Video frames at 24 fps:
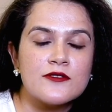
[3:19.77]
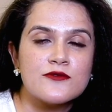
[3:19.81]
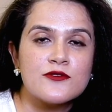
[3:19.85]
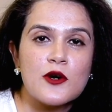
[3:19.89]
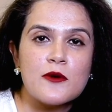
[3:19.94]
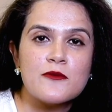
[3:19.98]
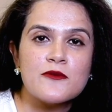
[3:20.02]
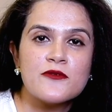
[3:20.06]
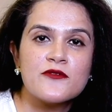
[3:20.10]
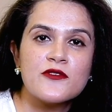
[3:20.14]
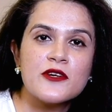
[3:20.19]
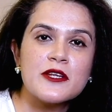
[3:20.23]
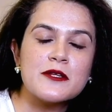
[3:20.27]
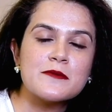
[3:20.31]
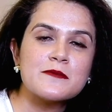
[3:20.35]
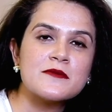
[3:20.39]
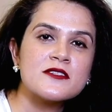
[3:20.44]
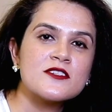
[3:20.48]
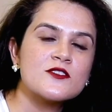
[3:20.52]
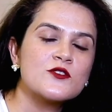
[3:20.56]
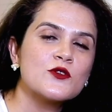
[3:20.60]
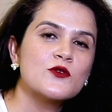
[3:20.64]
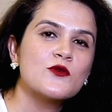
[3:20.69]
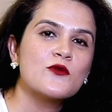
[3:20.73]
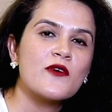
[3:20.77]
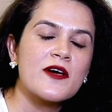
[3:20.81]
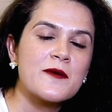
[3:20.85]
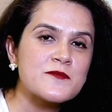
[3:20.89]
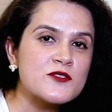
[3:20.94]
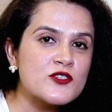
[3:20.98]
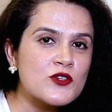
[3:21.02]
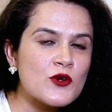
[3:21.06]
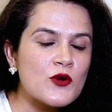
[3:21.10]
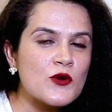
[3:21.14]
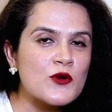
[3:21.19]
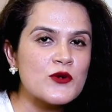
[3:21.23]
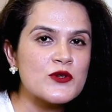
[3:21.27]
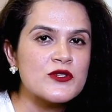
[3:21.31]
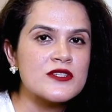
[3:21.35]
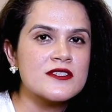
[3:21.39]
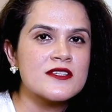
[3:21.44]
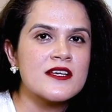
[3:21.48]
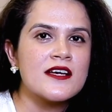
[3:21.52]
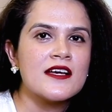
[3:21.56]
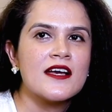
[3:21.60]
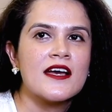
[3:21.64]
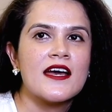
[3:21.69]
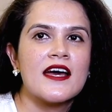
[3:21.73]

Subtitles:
from films to web shows.